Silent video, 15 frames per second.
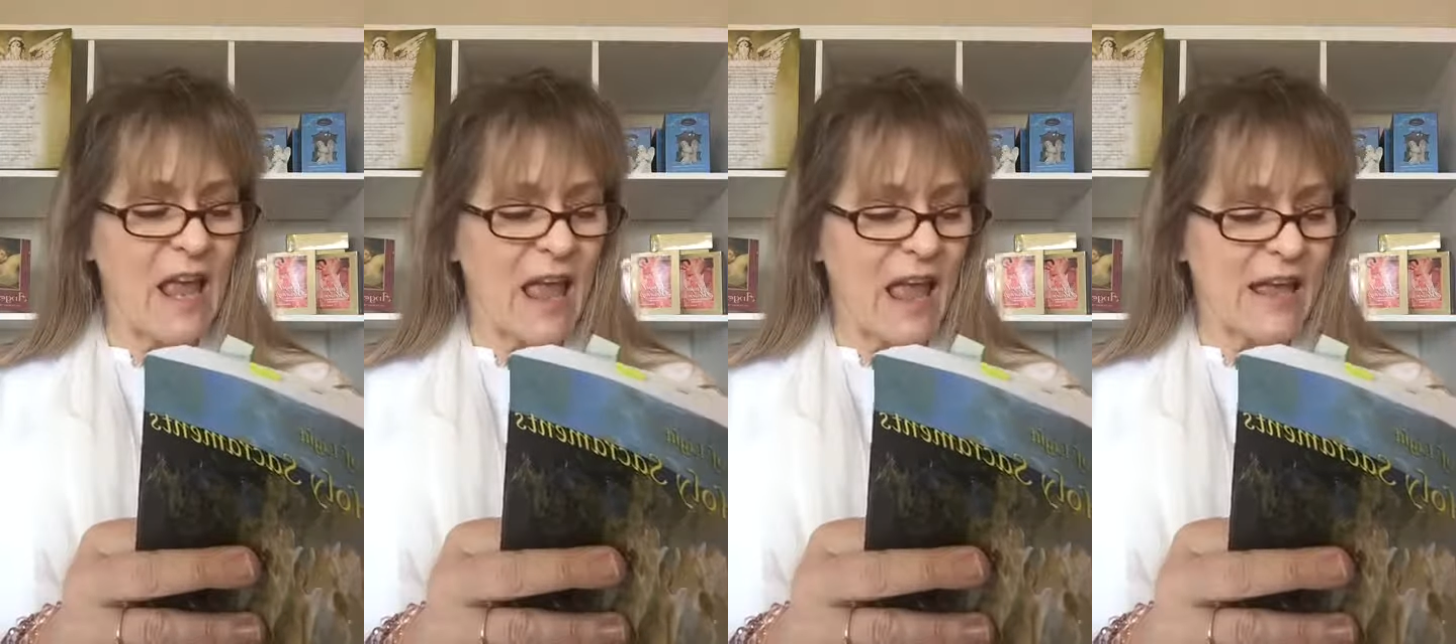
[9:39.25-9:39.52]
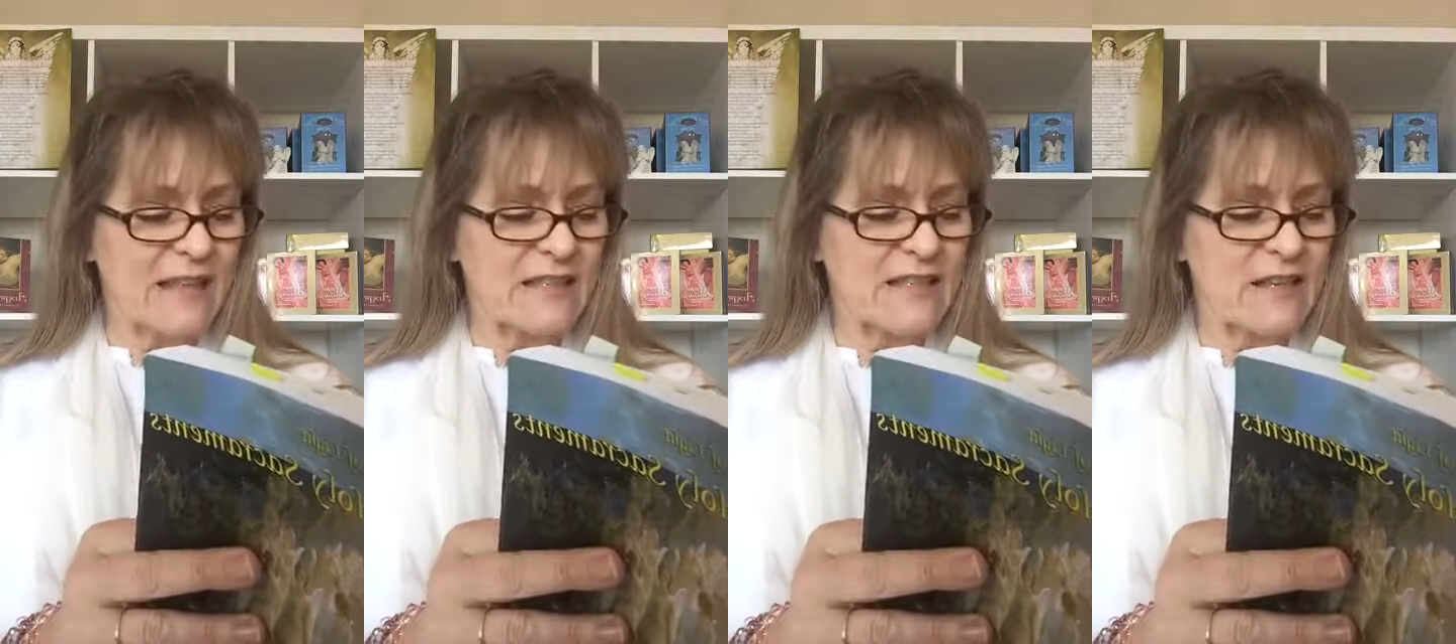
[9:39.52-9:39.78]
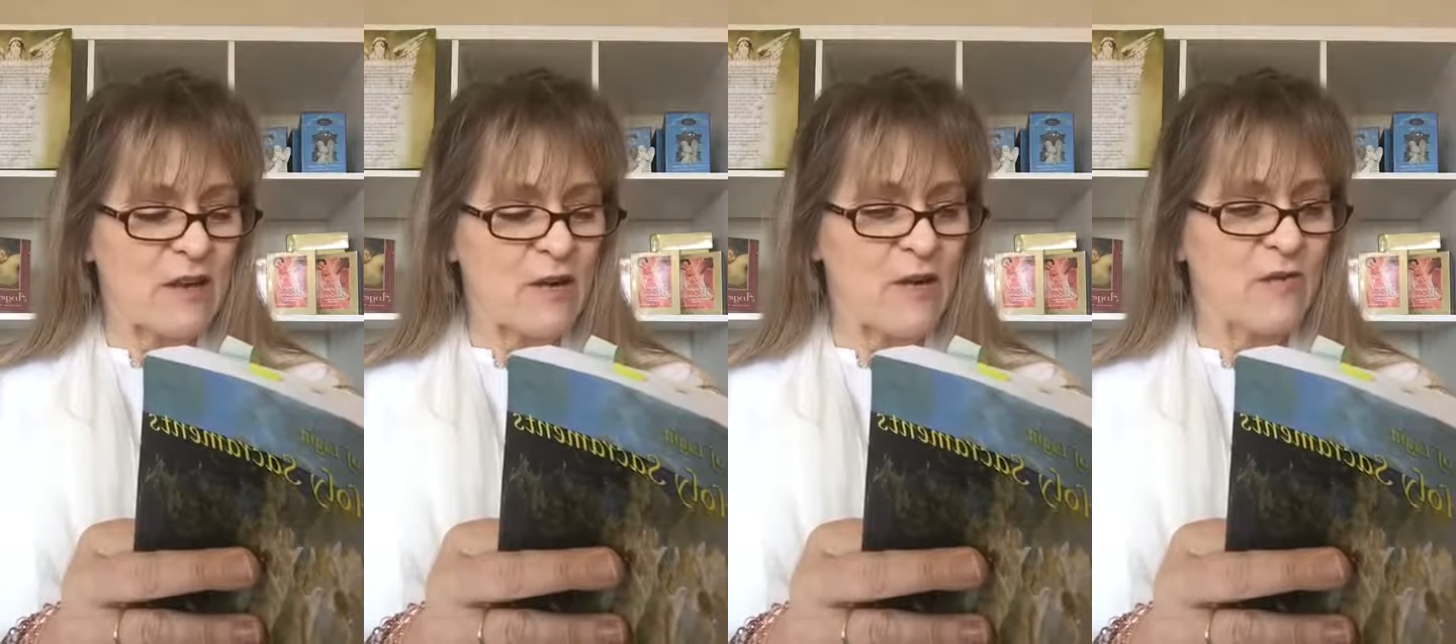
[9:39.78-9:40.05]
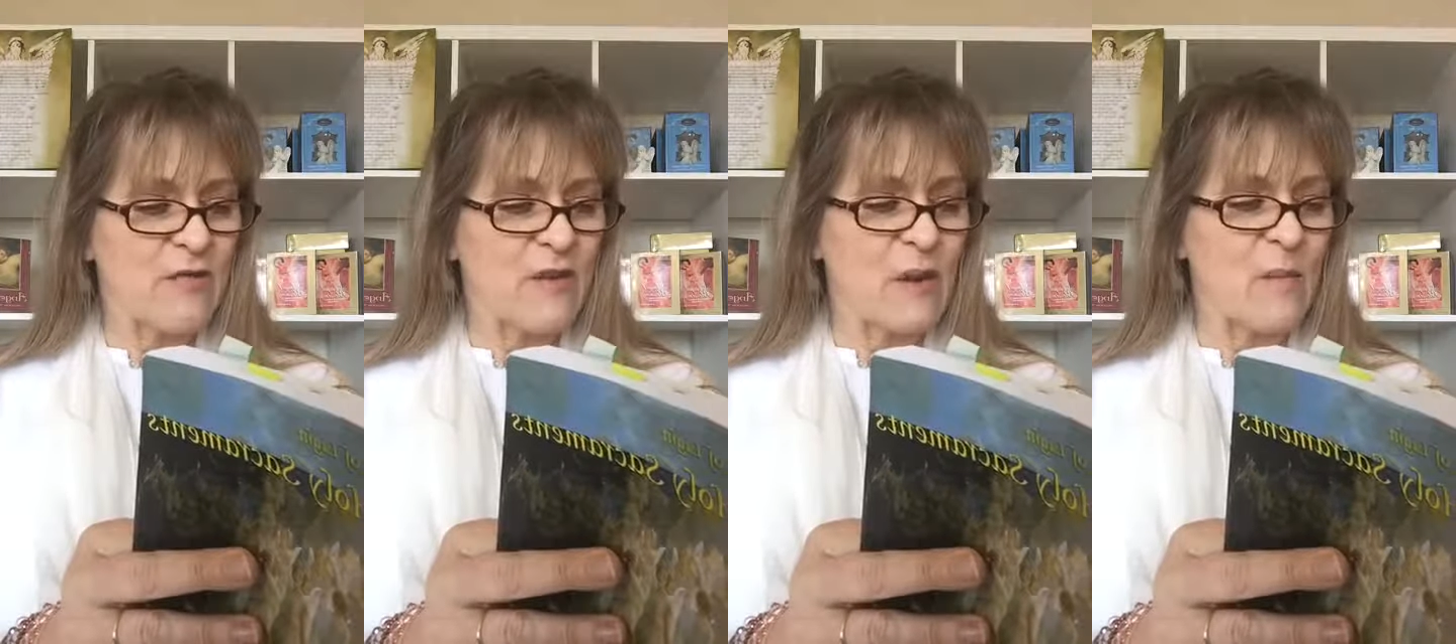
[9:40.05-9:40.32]
as
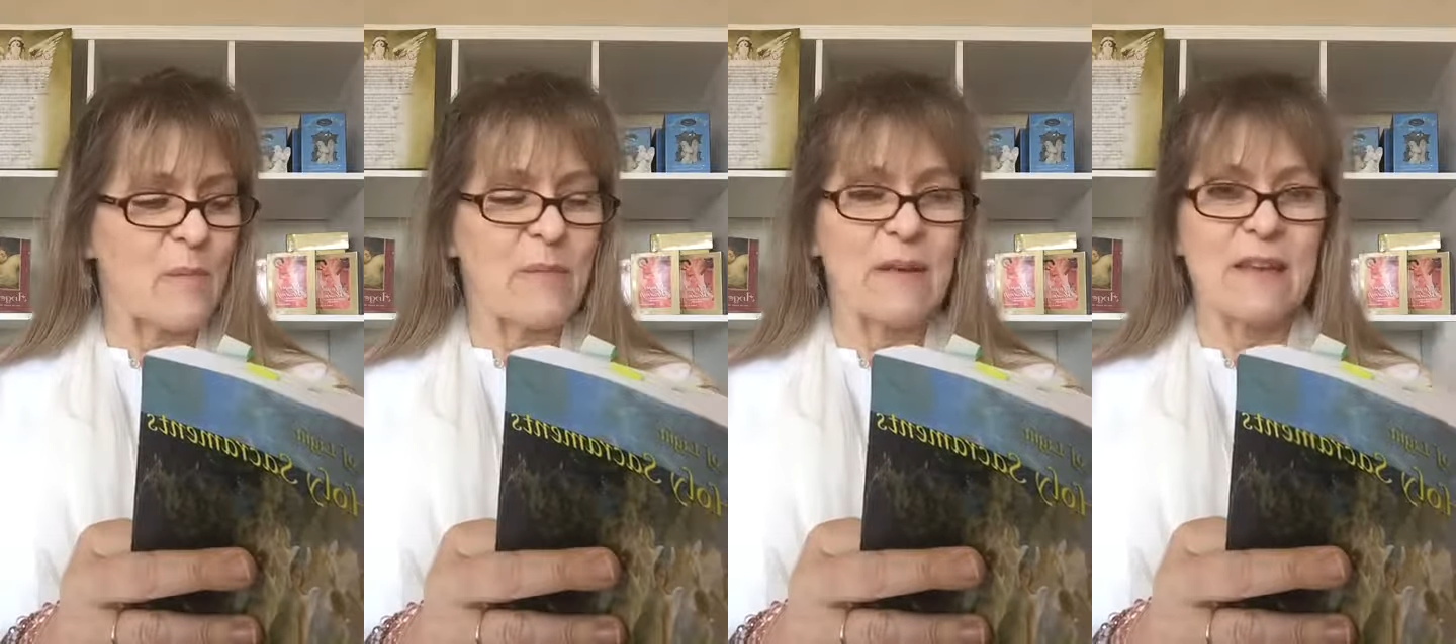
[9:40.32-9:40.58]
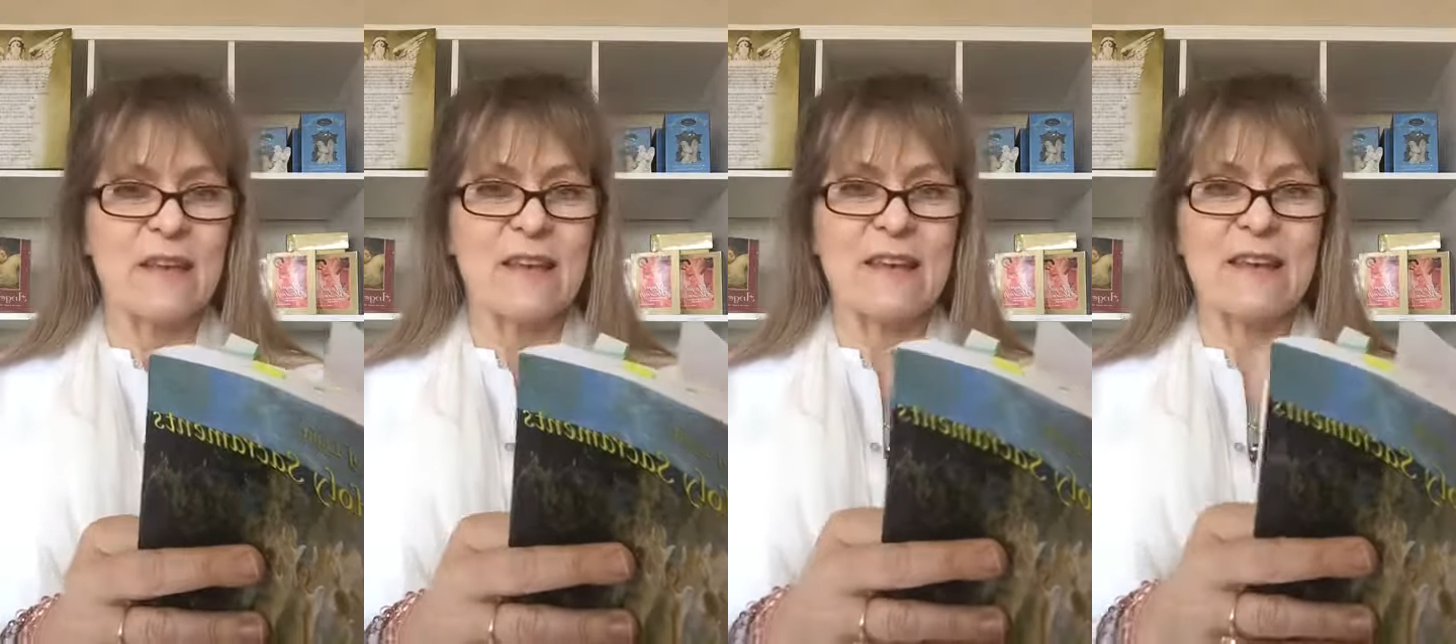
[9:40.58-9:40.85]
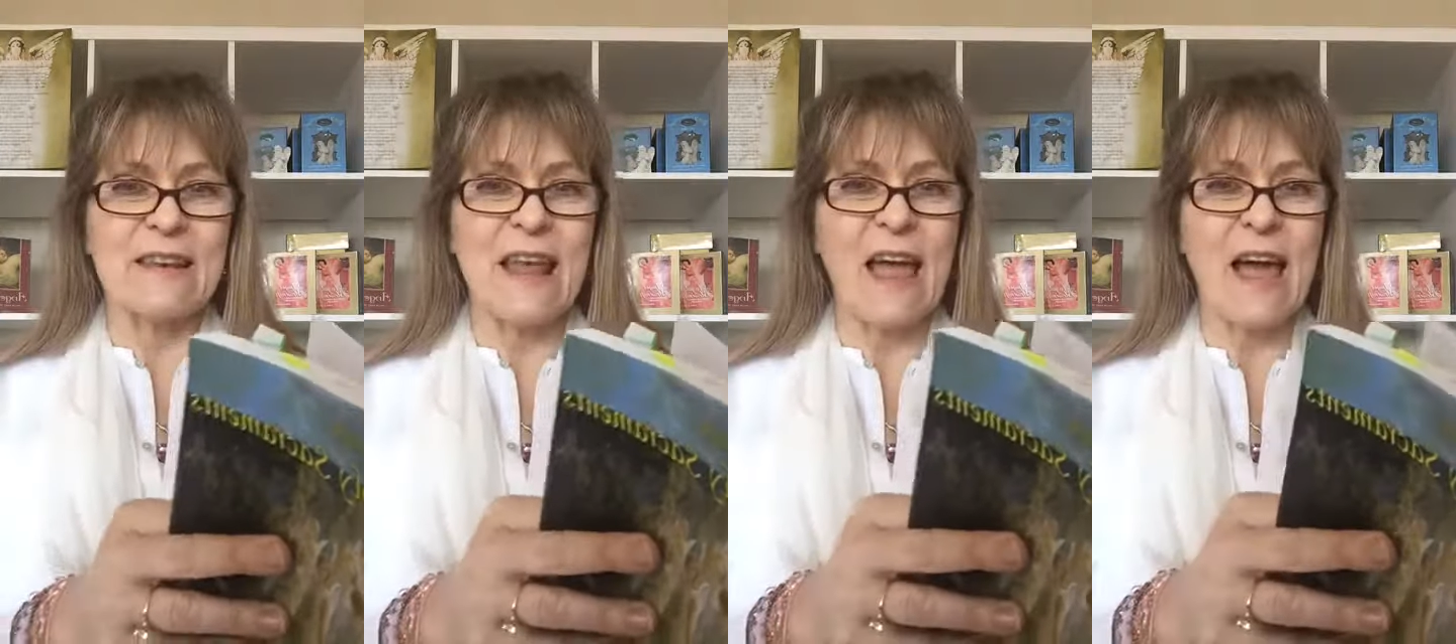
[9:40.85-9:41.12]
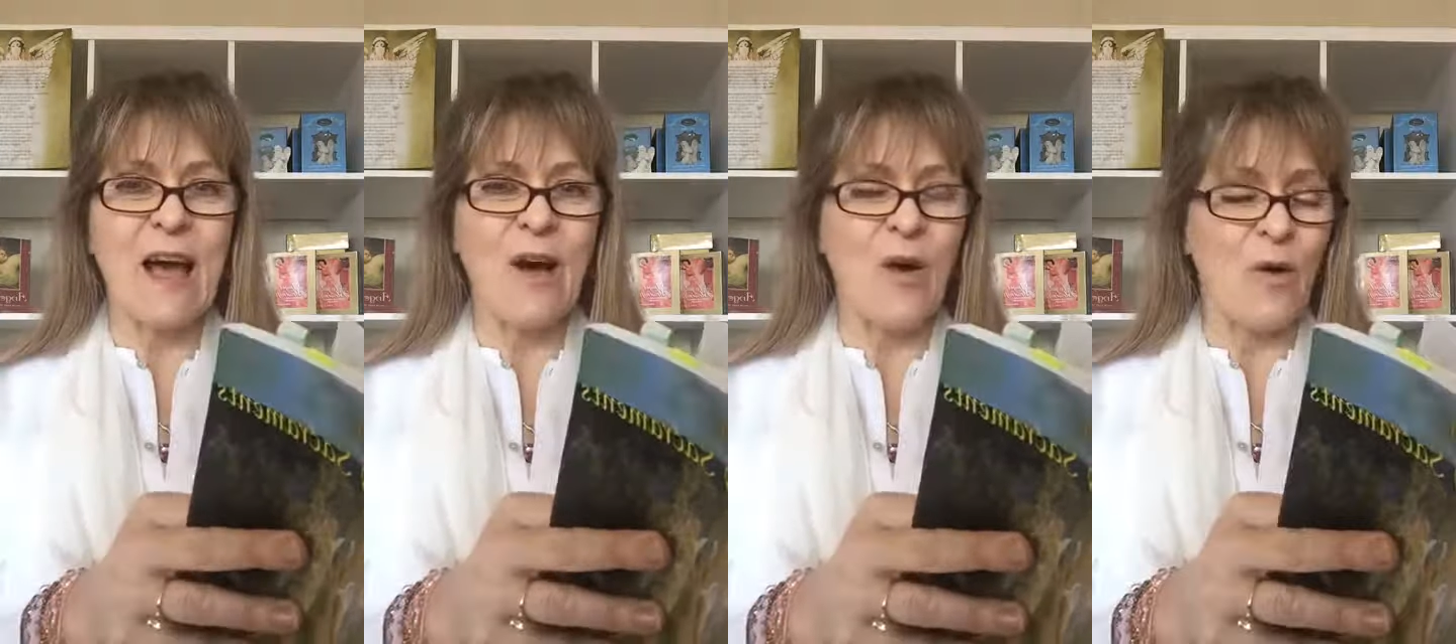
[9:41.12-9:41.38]
seraphim
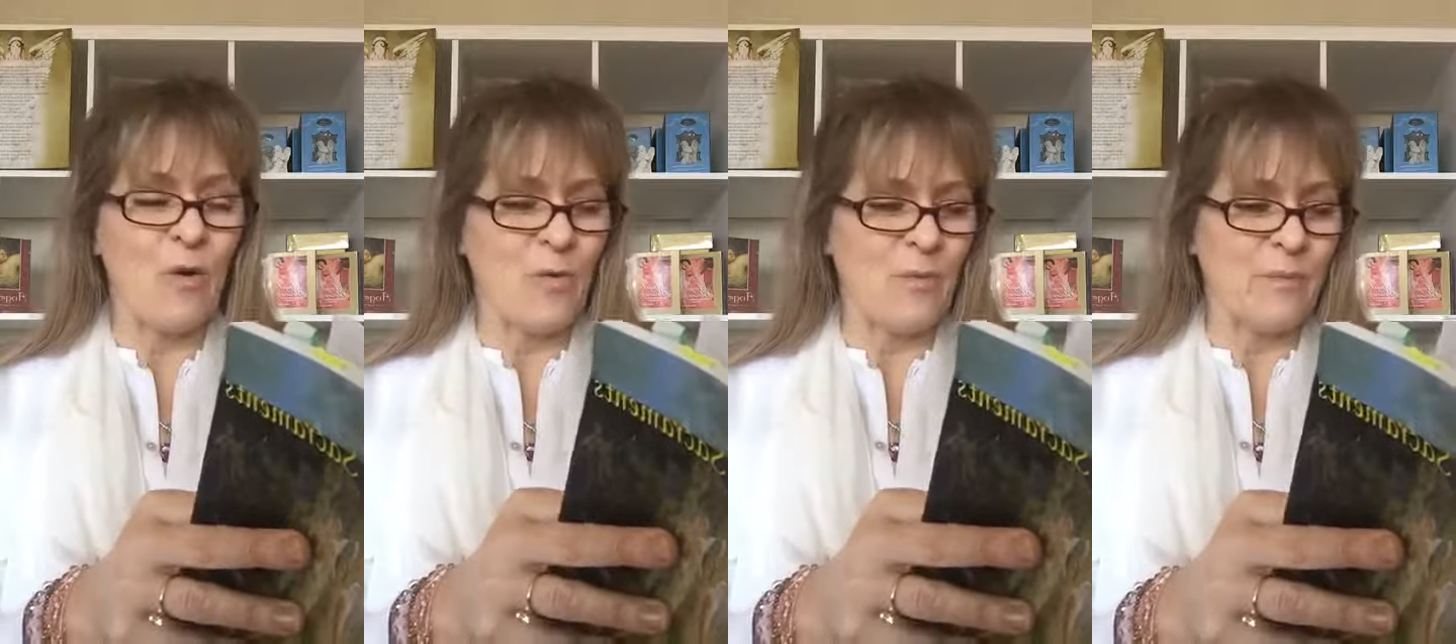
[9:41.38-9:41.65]
now.